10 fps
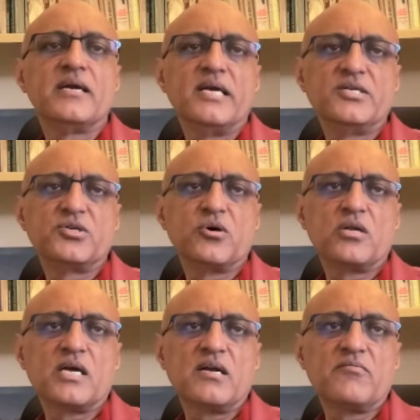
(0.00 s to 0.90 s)

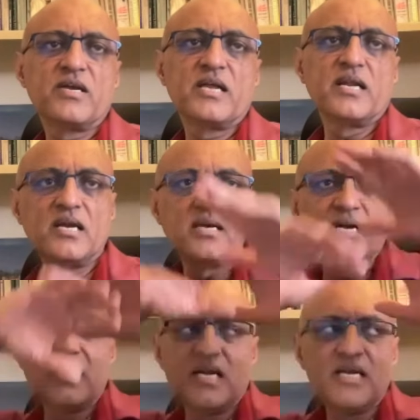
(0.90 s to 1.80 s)
ensure that we can
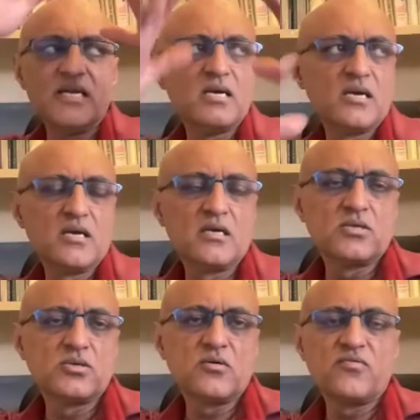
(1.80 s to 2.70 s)
elegantly
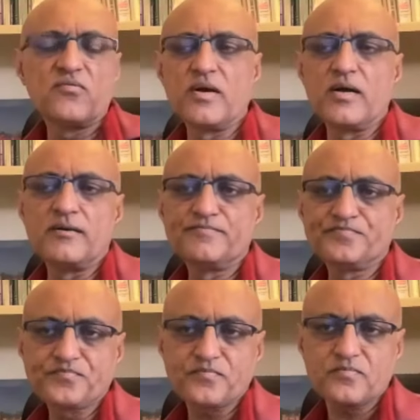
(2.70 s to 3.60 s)
sort of
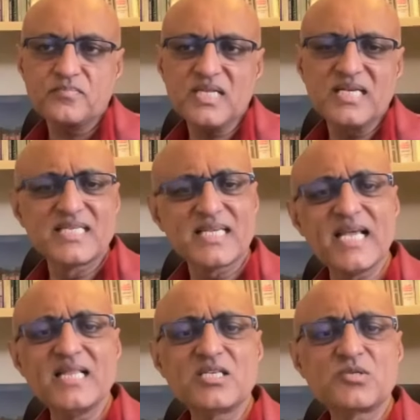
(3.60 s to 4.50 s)

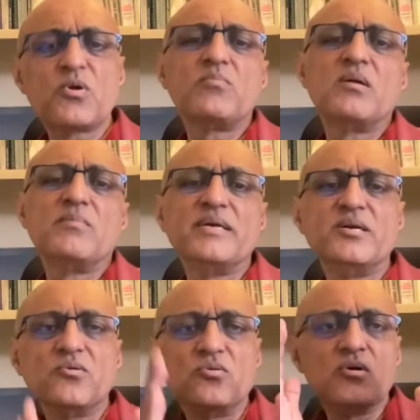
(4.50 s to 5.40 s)
scale this problem
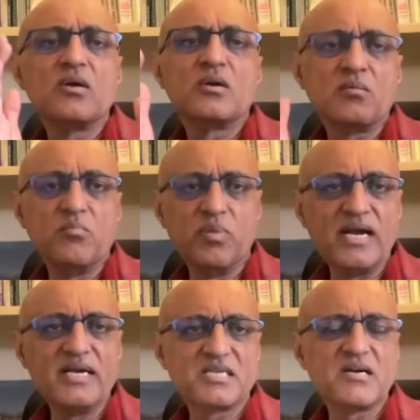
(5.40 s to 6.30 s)
into
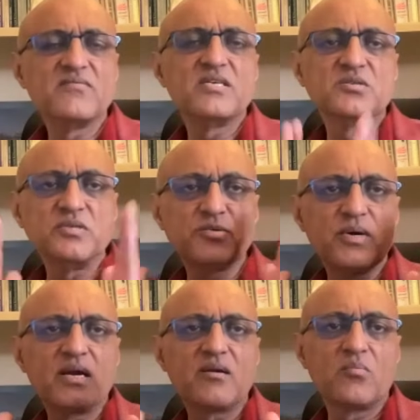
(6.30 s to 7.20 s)
blade servers, which
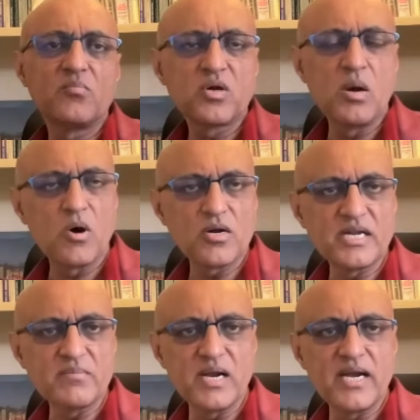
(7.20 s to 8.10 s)
were
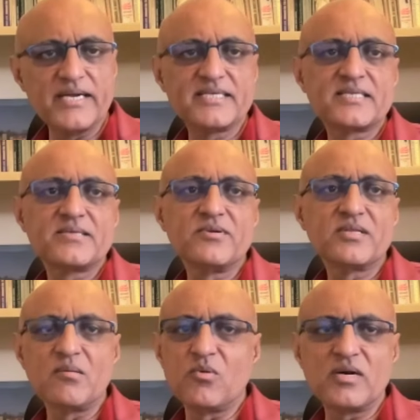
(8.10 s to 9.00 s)
commodity blades with
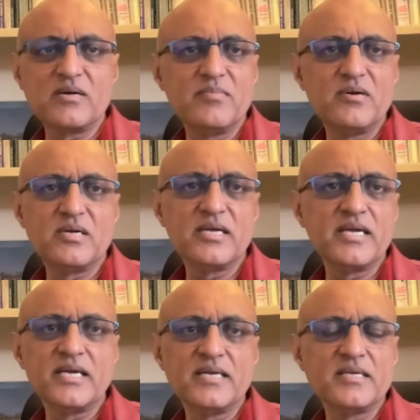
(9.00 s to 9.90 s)

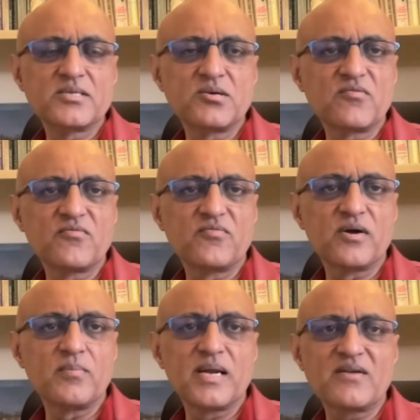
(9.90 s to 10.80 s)
commodity sort
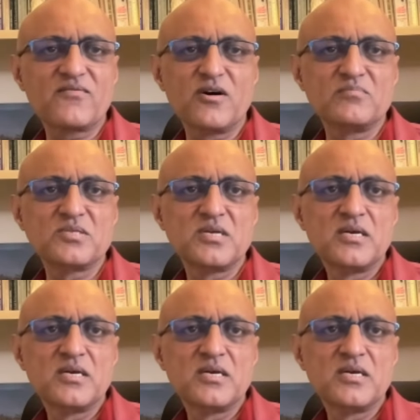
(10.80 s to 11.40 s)
of platforms.